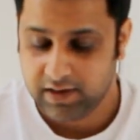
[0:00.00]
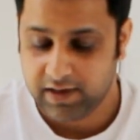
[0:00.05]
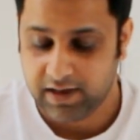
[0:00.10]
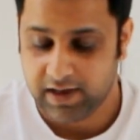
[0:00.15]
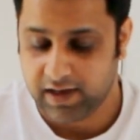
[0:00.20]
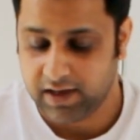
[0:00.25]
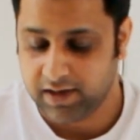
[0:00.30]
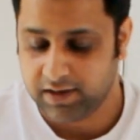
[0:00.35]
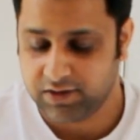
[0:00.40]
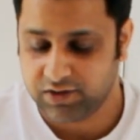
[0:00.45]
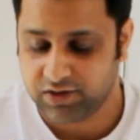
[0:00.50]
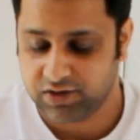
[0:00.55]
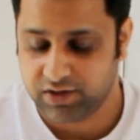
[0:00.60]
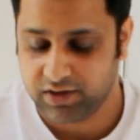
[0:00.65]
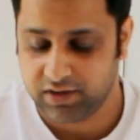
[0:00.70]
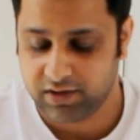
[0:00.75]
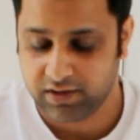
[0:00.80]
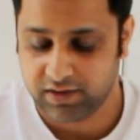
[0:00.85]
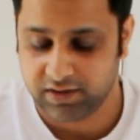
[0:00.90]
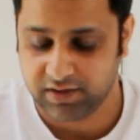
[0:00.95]
And
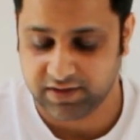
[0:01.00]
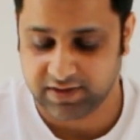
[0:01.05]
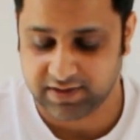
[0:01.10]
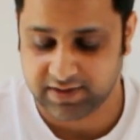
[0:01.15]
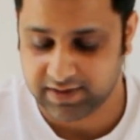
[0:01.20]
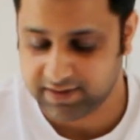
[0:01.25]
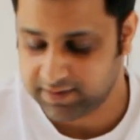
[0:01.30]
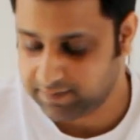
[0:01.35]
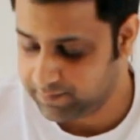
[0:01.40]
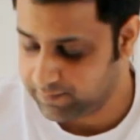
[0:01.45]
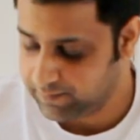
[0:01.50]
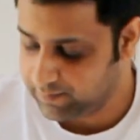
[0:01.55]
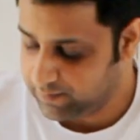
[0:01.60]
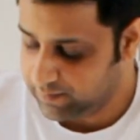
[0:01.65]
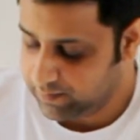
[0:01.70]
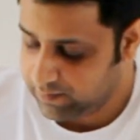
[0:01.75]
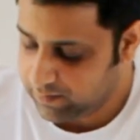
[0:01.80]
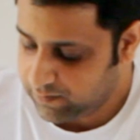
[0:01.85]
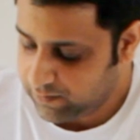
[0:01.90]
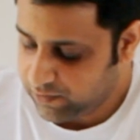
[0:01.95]
this is the
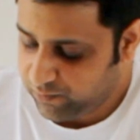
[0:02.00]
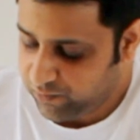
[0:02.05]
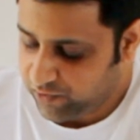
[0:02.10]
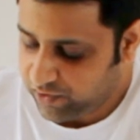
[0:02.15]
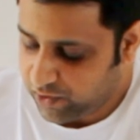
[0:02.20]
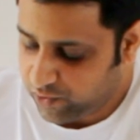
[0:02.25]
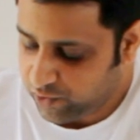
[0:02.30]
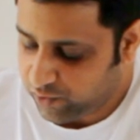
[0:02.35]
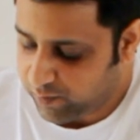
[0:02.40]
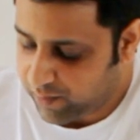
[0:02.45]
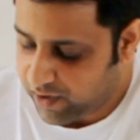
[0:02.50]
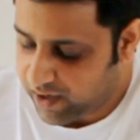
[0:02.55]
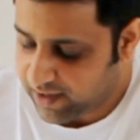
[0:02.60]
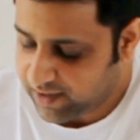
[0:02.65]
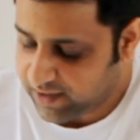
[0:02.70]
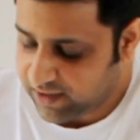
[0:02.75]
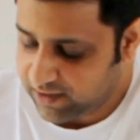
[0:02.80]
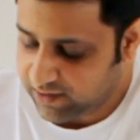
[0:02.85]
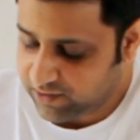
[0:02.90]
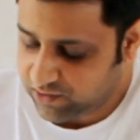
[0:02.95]
without
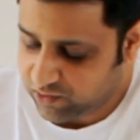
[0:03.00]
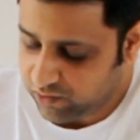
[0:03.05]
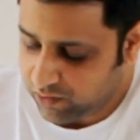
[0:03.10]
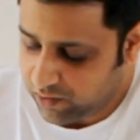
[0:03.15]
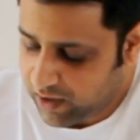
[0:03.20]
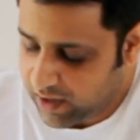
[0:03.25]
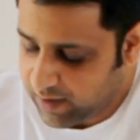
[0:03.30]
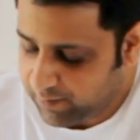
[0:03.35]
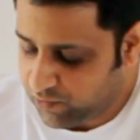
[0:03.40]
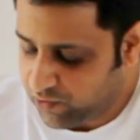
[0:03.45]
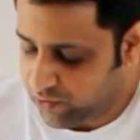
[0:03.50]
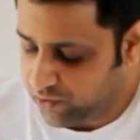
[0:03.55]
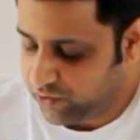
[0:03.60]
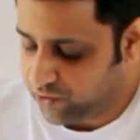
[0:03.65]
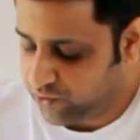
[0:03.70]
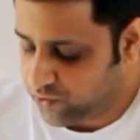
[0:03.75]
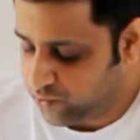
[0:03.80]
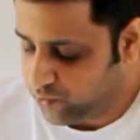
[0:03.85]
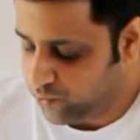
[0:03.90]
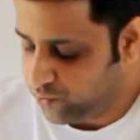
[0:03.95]
marking, so I'm going
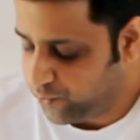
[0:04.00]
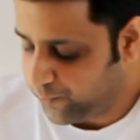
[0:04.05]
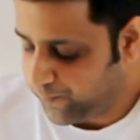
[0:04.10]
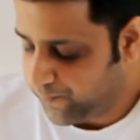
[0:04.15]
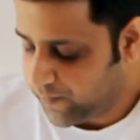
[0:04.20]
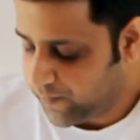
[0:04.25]
to